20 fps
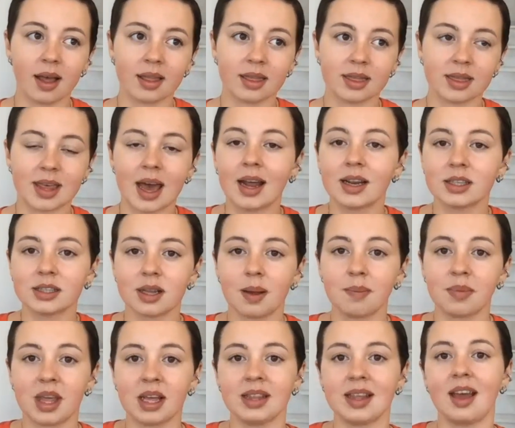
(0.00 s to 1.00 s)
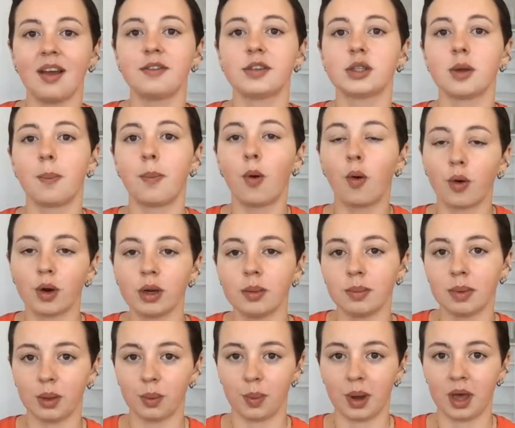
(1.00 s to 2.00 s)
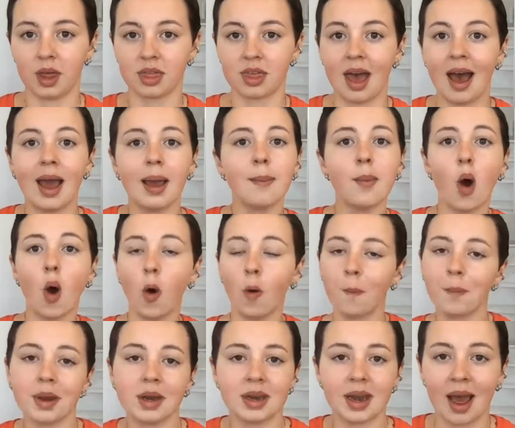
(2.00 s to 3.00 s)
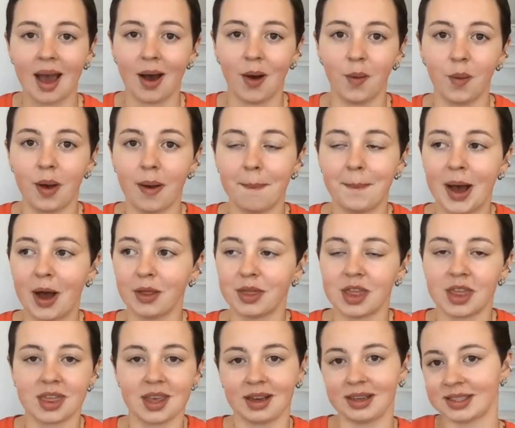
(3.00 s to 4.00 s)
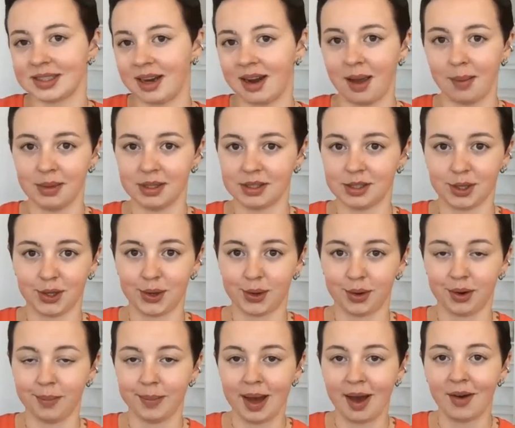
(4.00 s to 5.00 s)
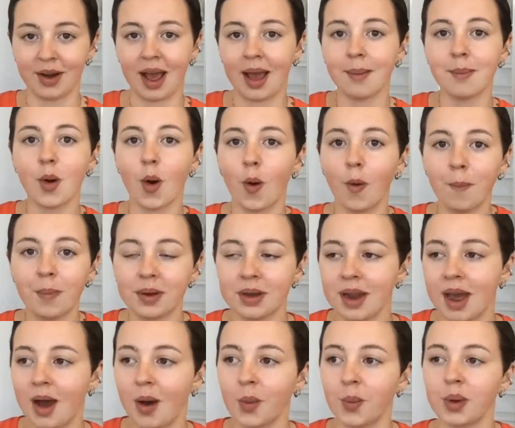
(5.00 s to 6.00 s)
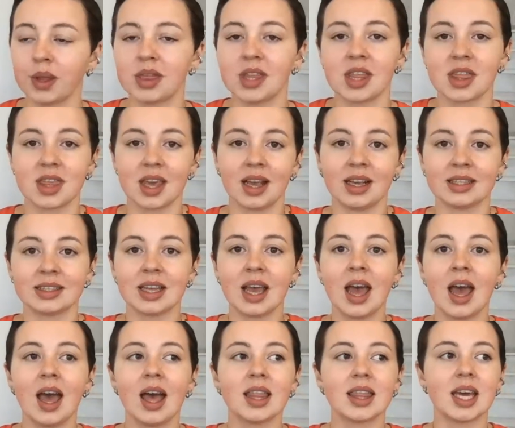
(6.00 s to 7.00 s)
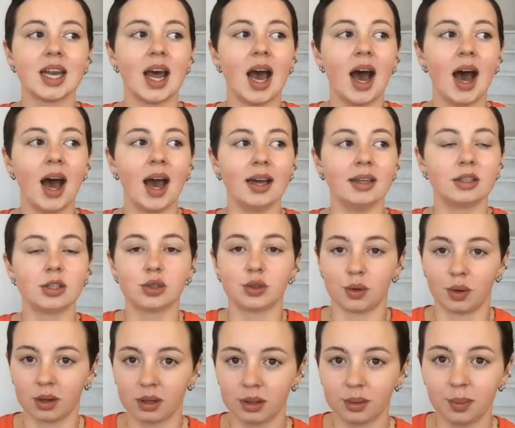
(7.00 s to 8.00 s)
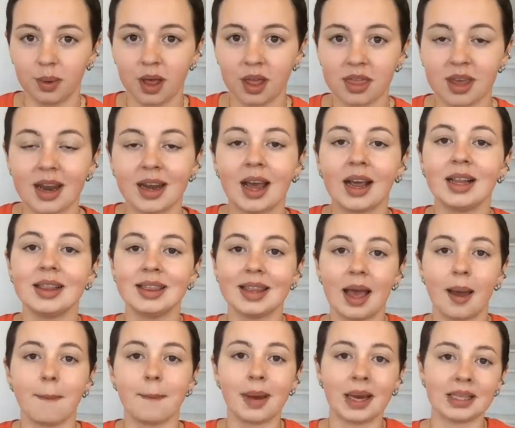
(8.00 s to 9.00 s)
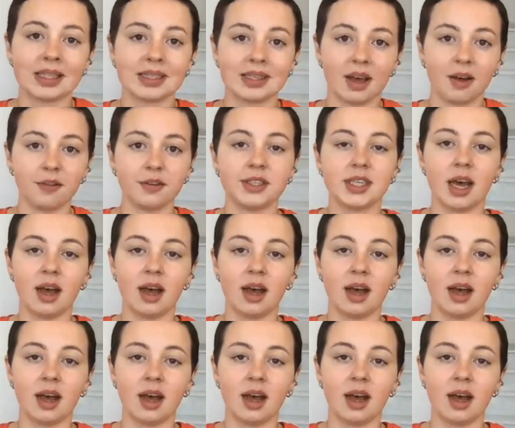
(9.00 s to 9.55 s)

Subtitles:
that is something they've supported me with. I'm open now about the things that I'm insecure about. I'm open now with the things that I struggle with, and I let myself